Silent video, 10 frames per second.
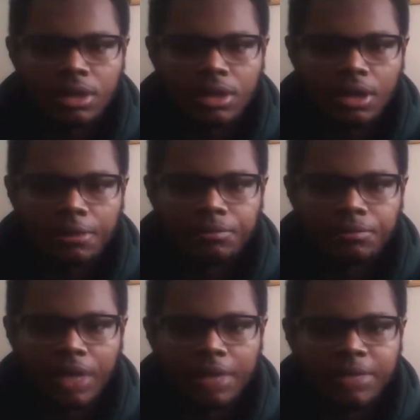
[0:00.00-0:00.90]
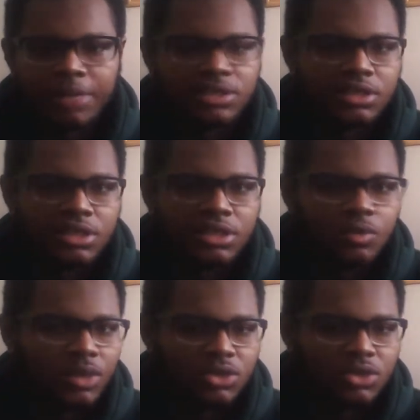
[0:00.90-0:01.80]
I basically didn't
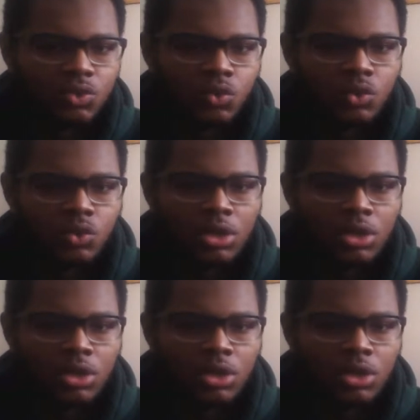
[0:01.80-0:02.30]
want to